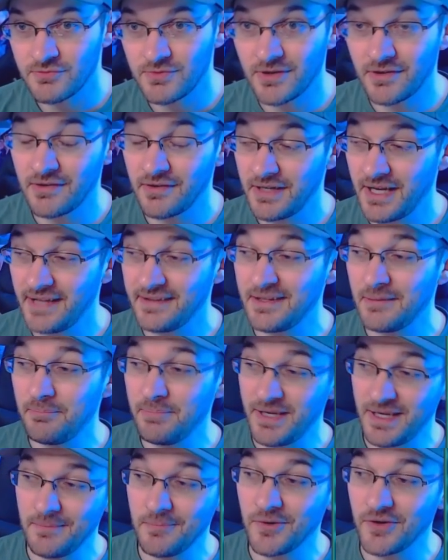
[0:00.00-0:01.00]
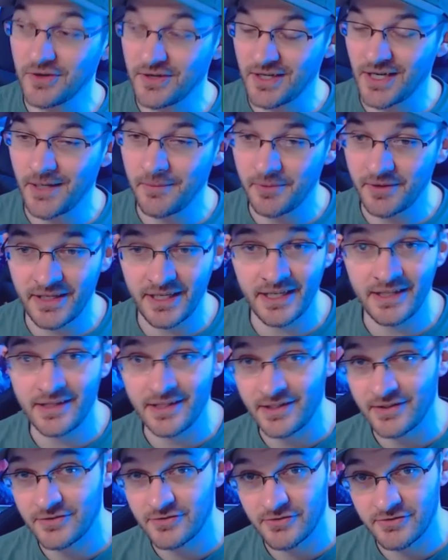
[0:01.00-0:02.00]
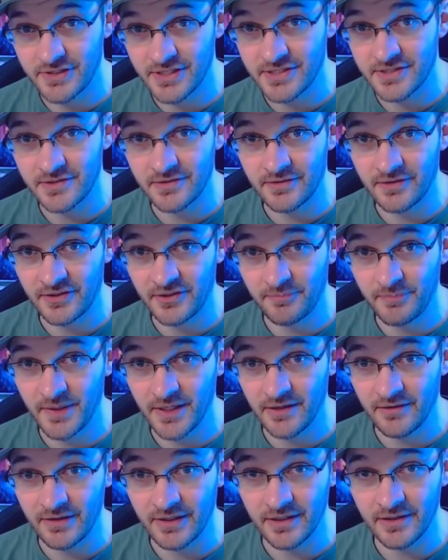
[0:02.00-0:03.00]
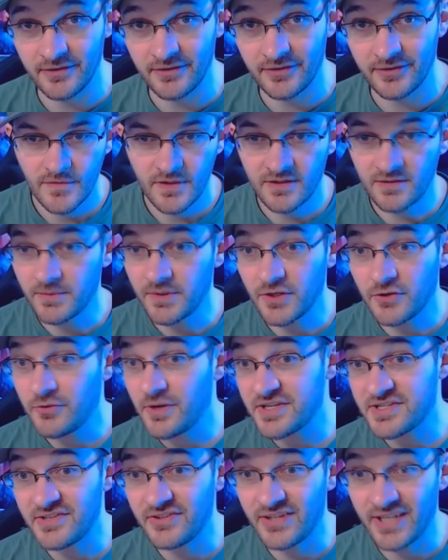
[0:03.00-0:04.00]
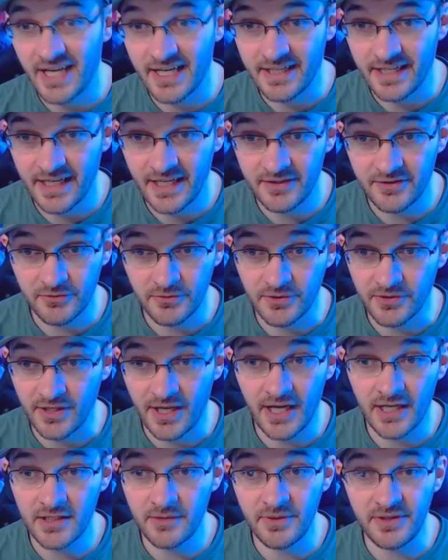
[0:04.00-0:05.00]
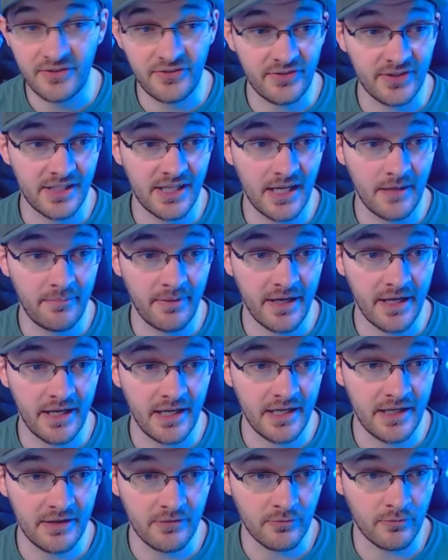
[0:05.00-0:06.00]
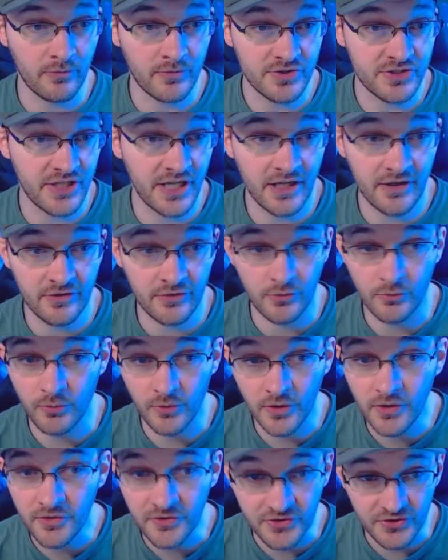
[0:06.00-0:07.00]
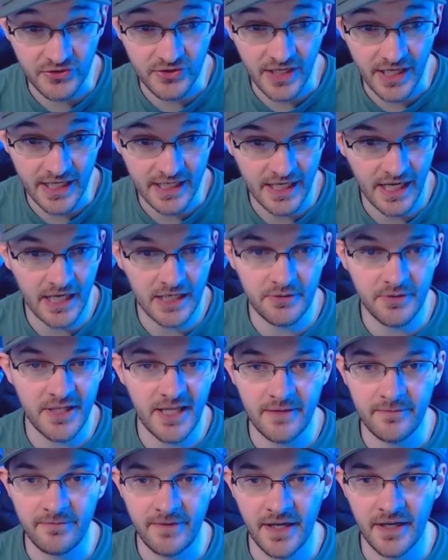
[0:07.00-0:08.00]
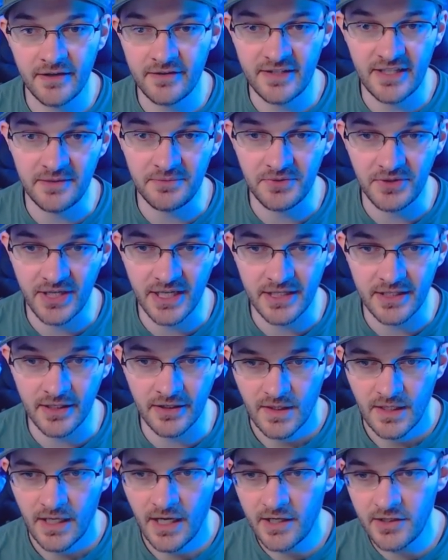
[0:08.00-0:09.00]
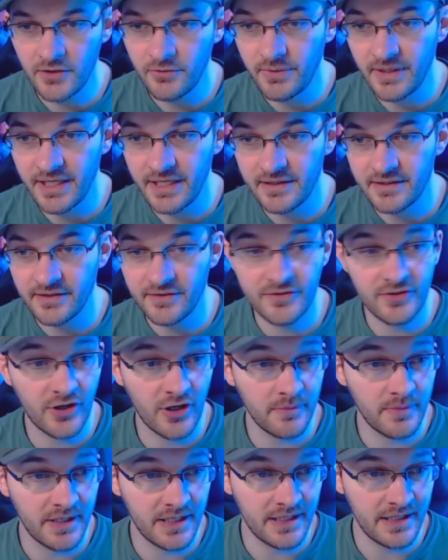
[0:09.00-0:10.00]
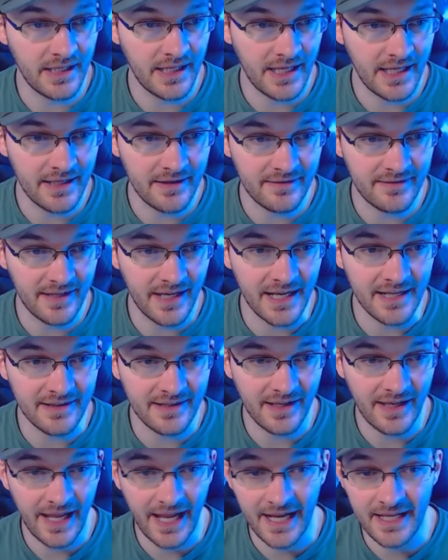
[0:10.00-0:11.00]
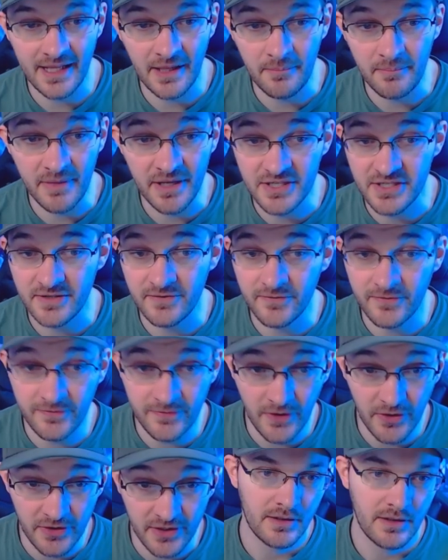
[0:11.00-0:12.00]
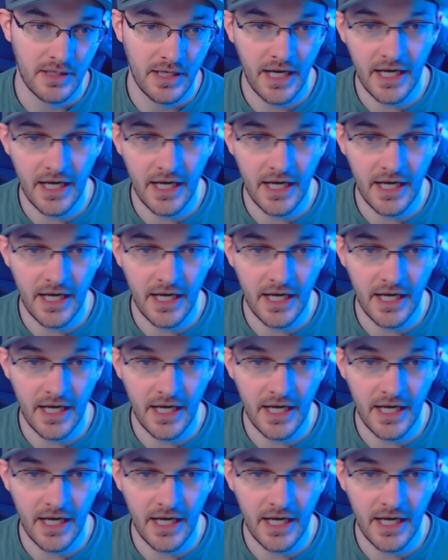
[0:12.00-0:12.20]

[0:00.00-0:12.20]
Well, it's a bit more complicated than your traditional experience. Some of the questions they had to answer was, how do we set up a shared world state? How do we keep fire teams together? How do we determine intent and mission focus?